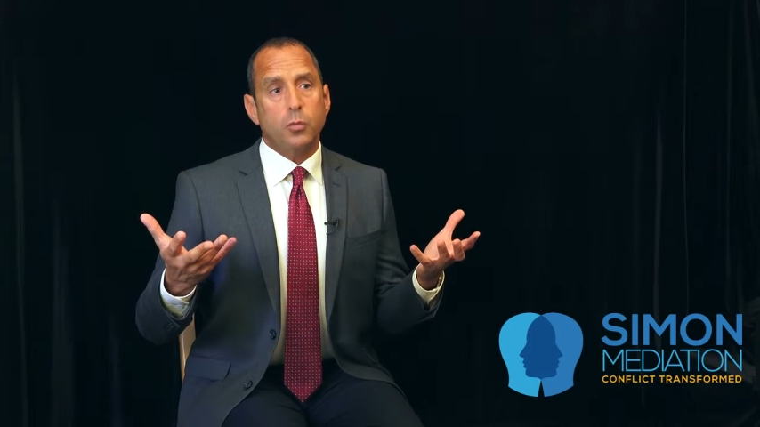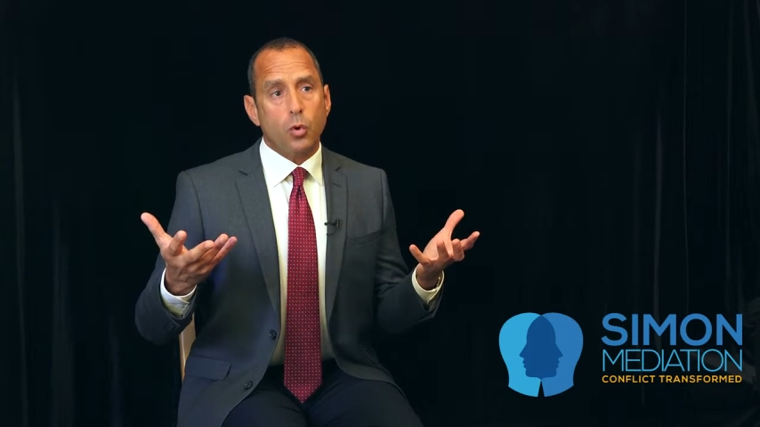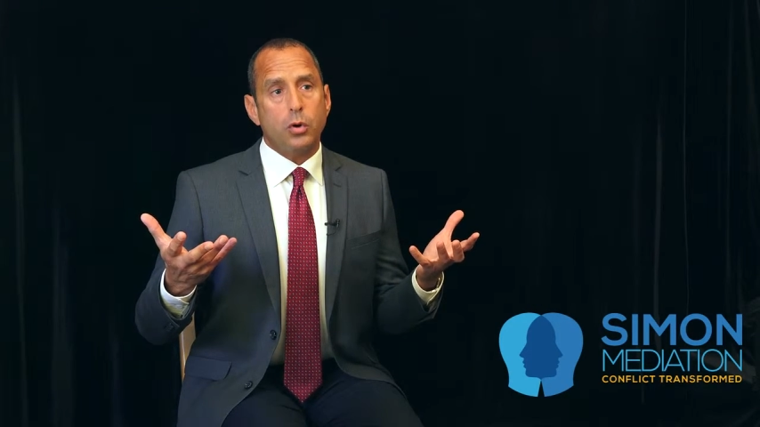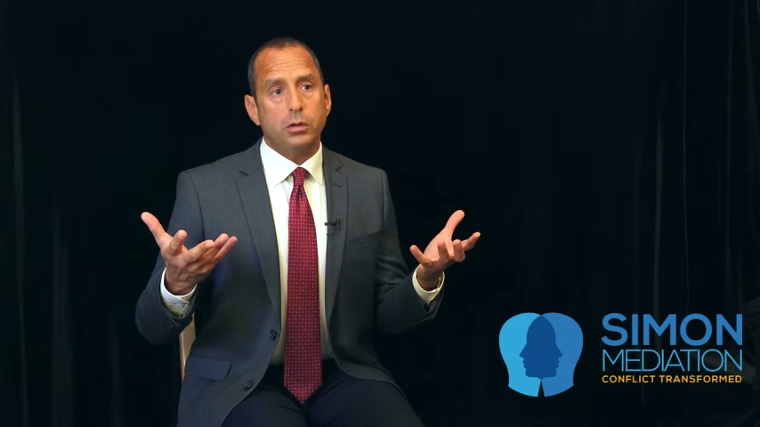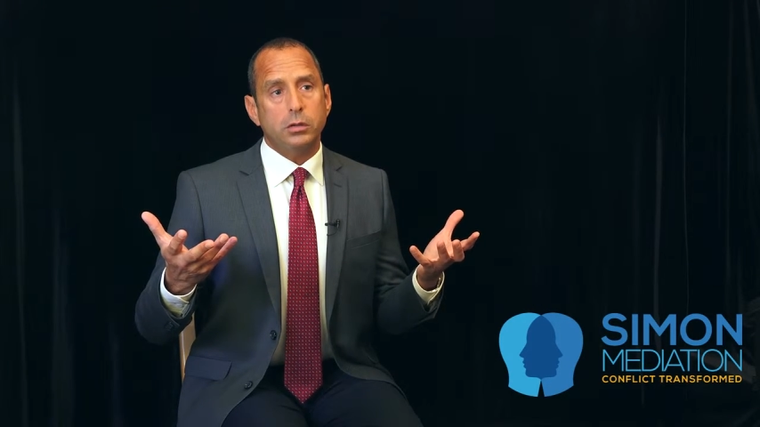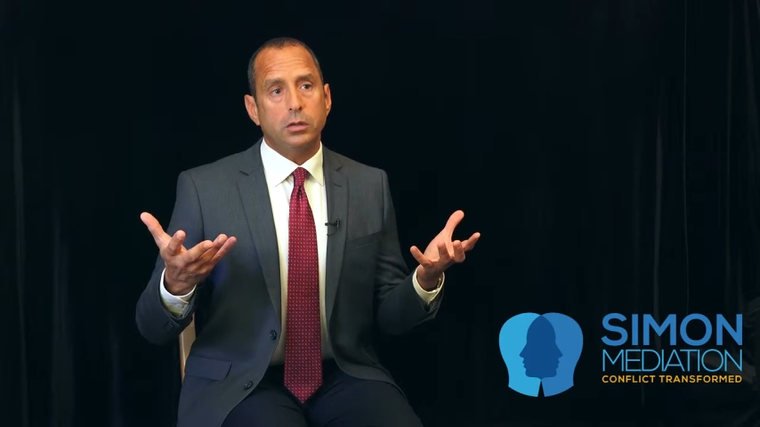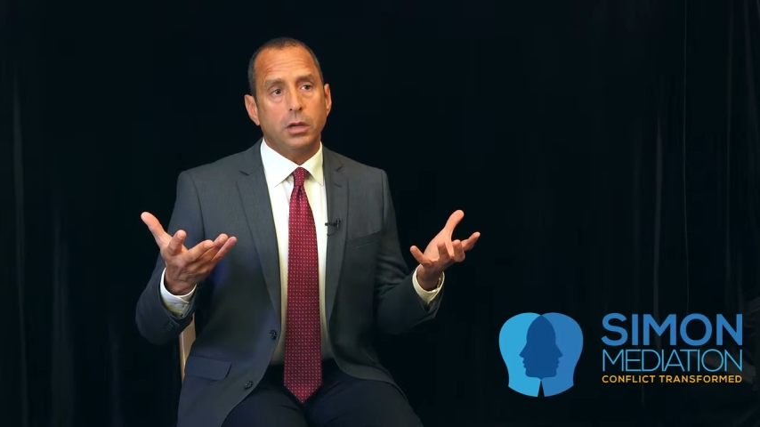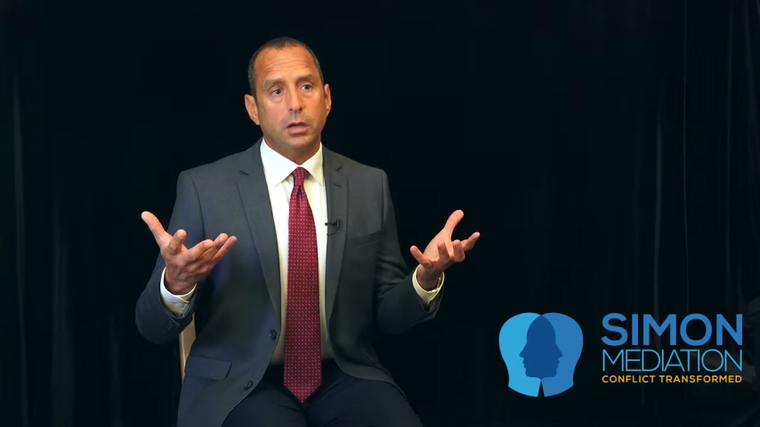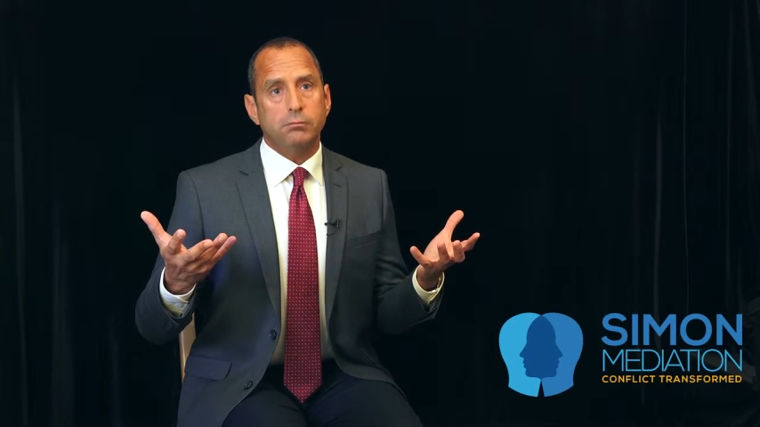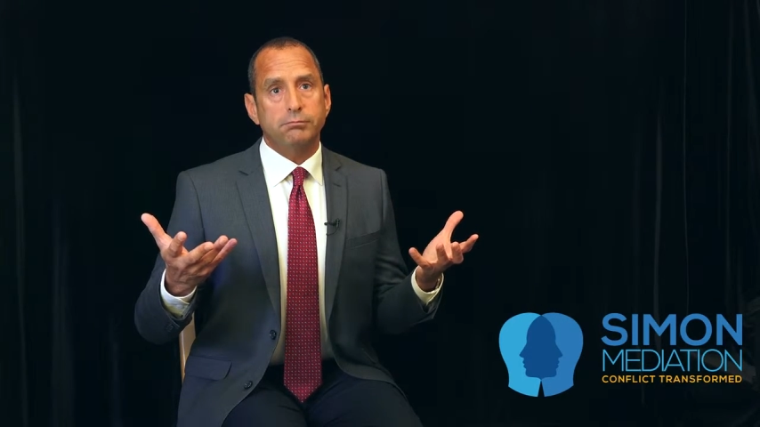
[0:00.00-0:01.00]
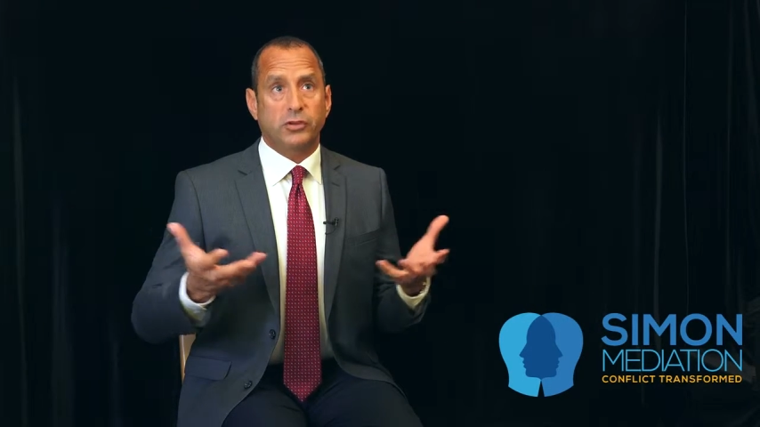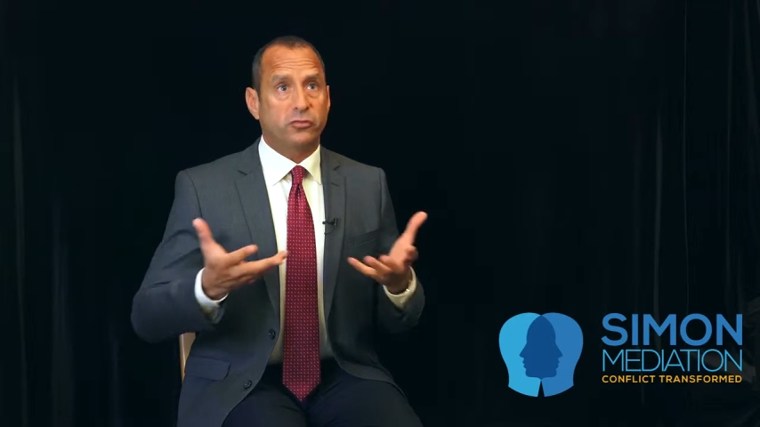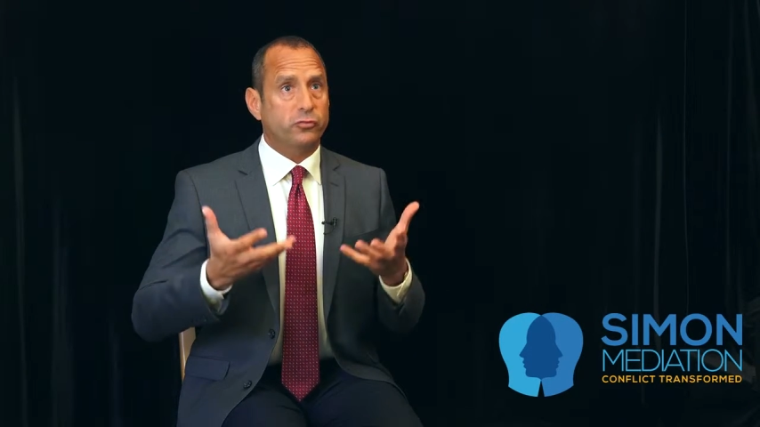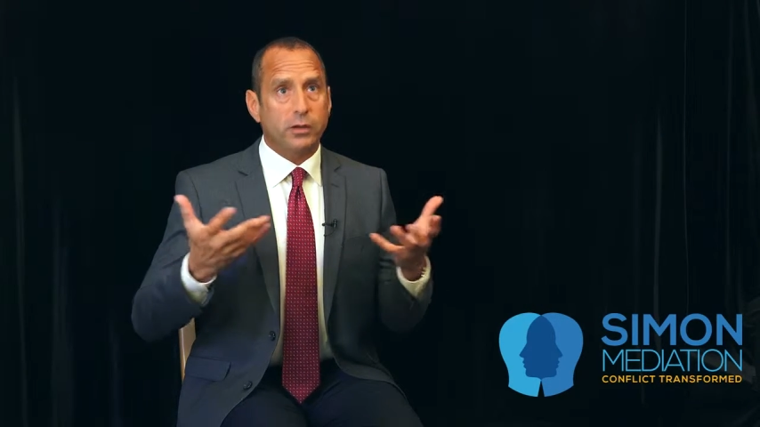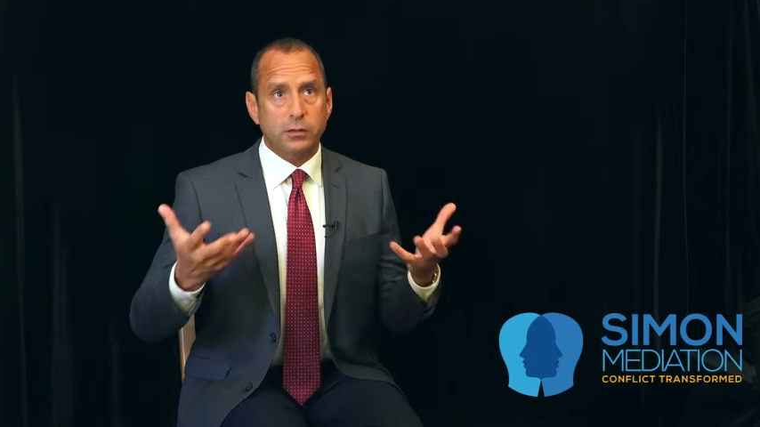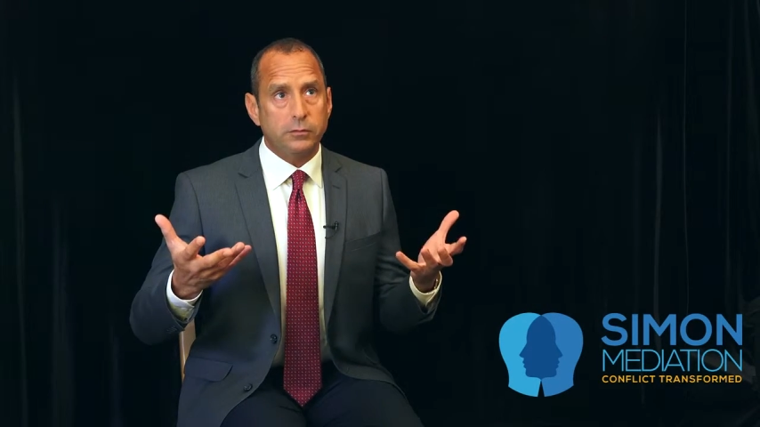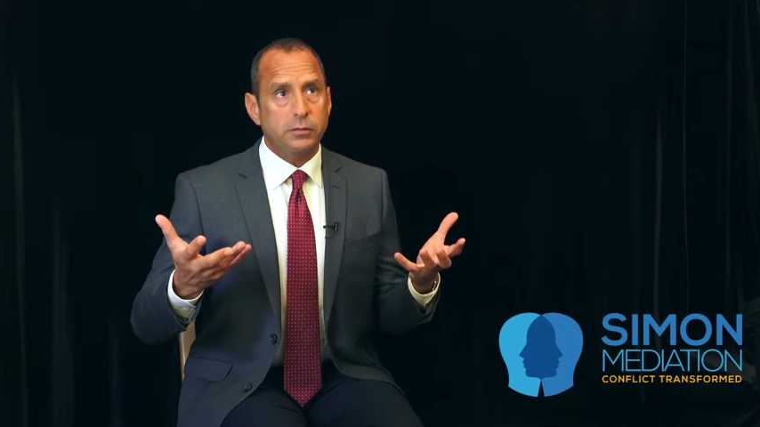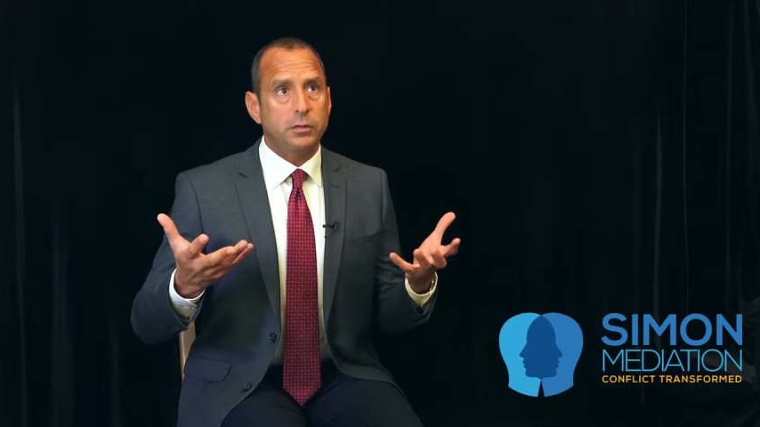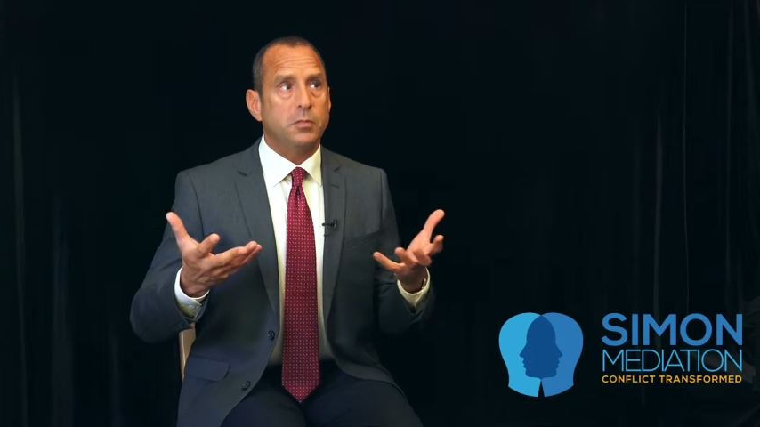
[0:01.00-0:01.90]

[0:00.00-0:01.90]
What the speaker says: more constructive,